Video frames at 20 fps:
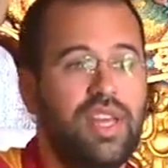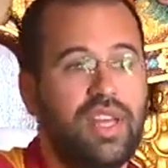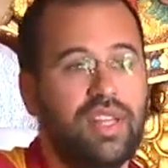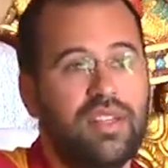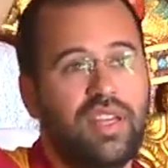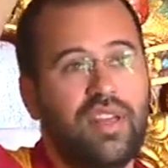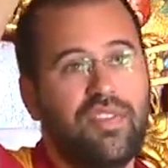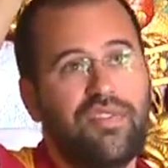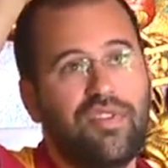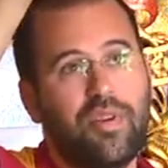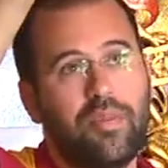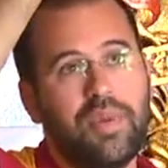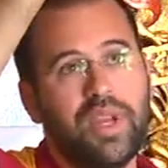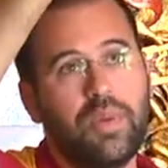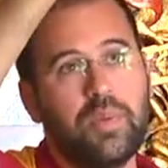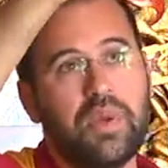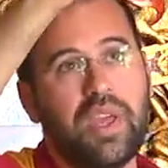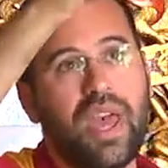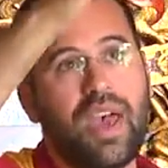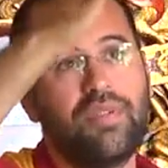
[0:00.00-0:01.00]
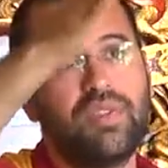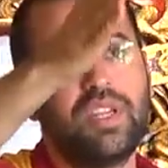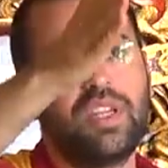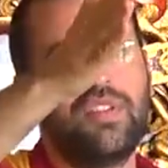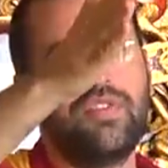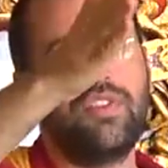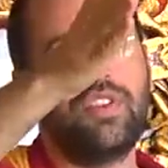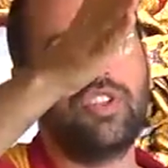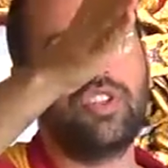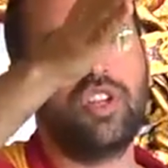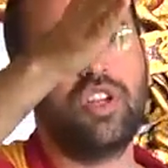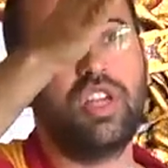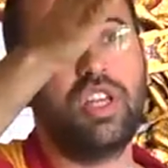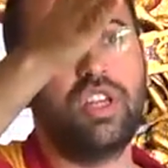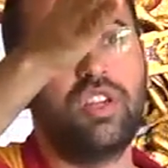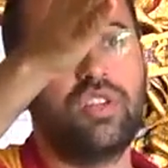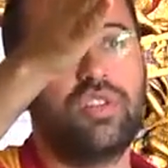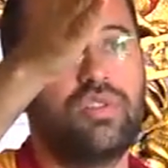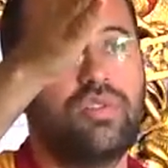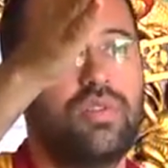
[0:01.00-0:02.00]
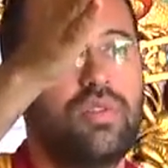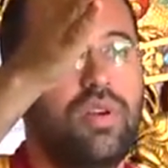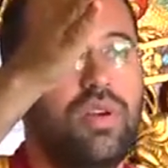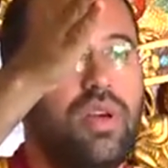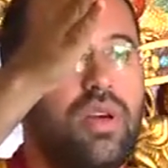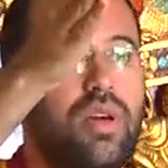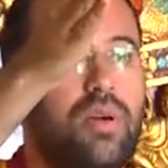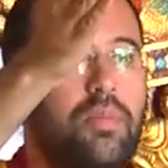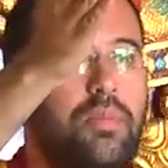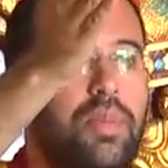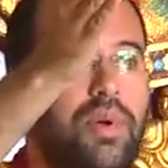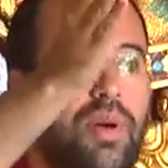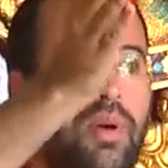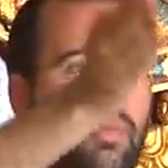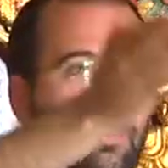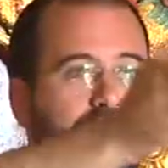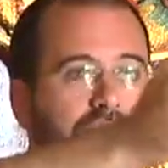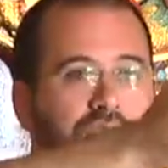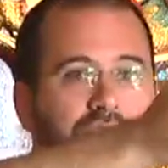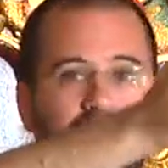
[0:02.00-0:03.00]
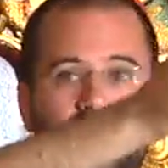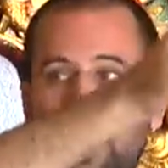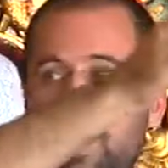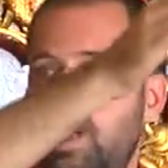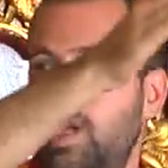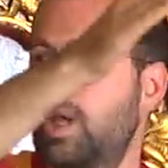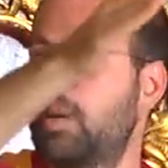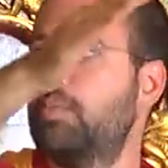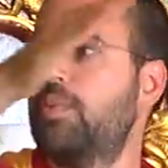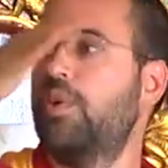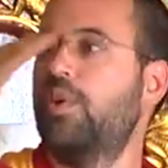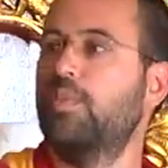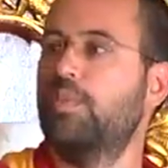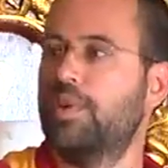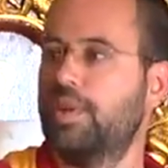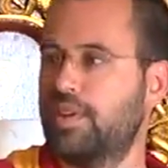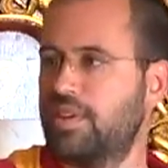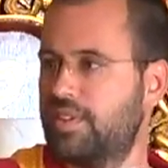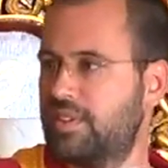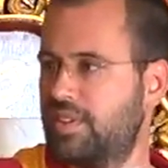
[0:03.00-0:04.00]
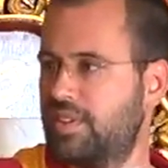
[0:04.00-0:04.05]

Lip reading: Then from it we have the division into permanent and impermanent.